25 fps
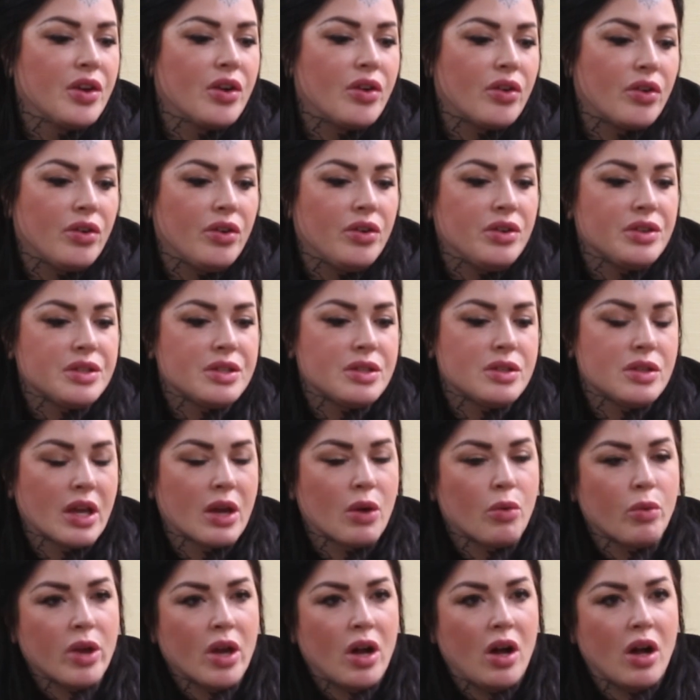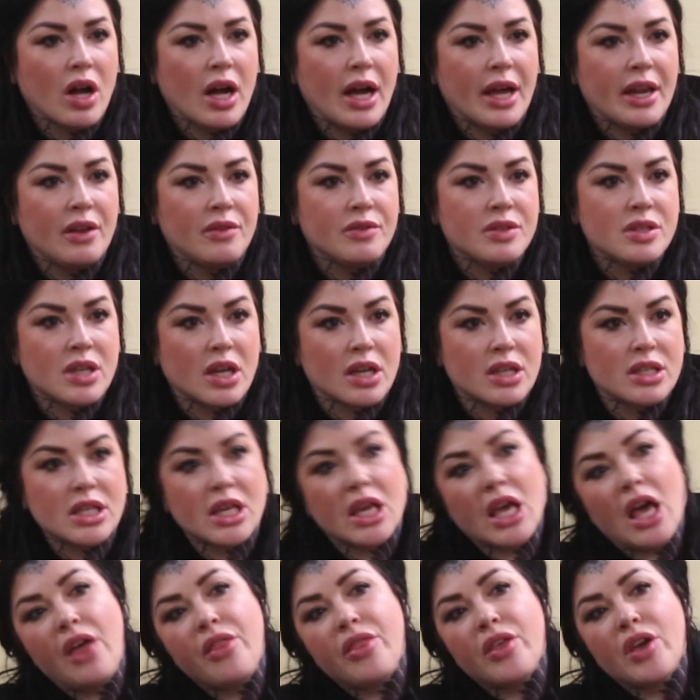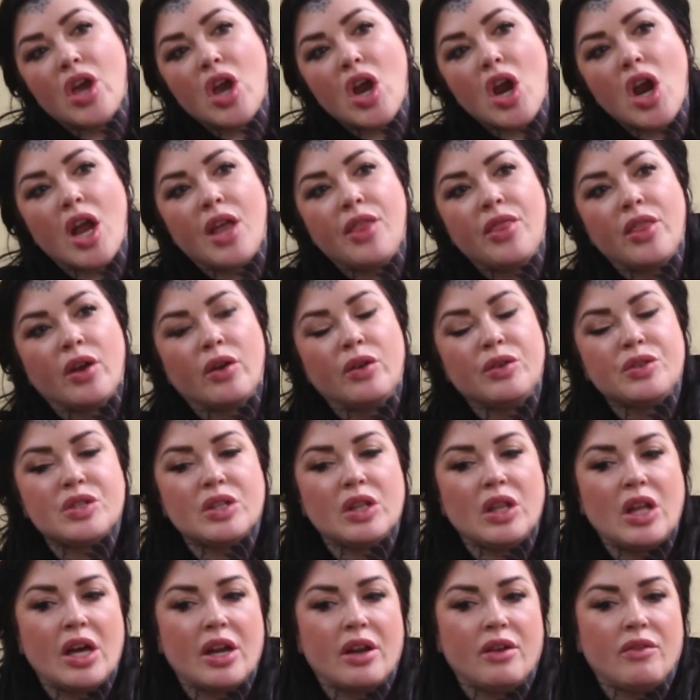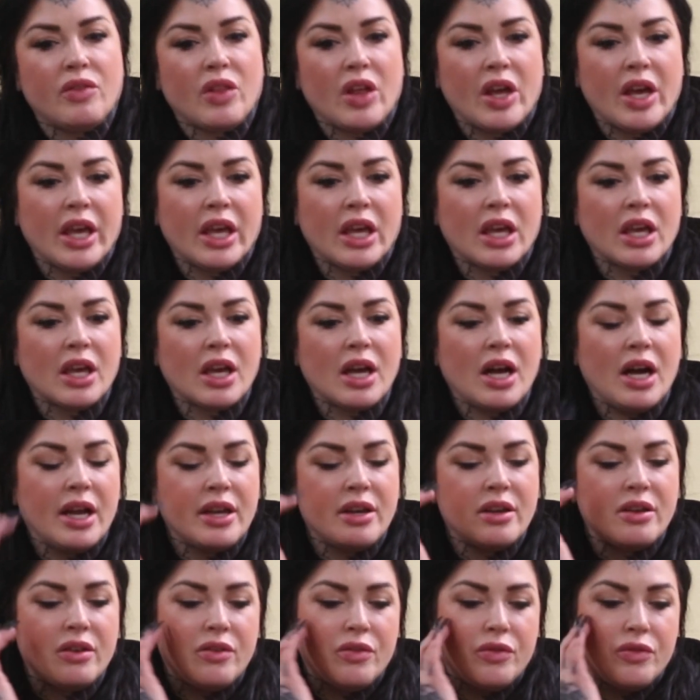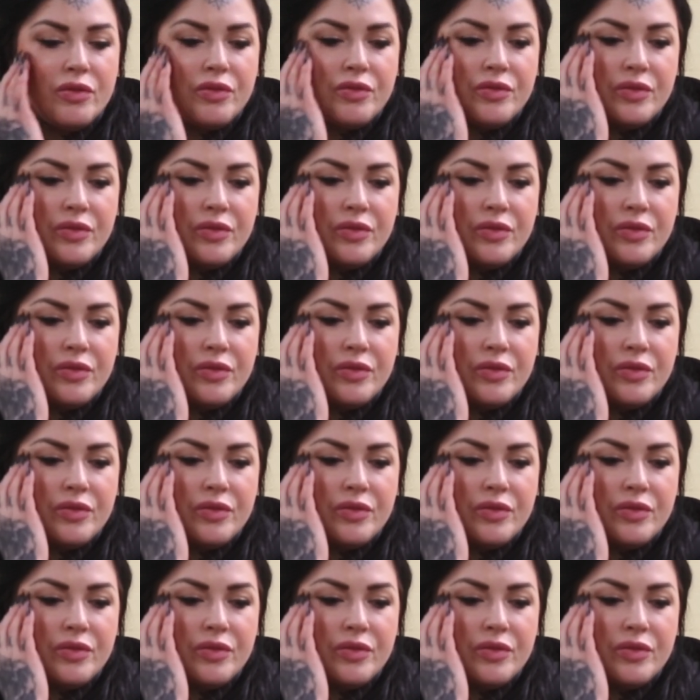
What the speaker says: the girls, like, we all kind of stuck together, and there was a lot of, like, kind of.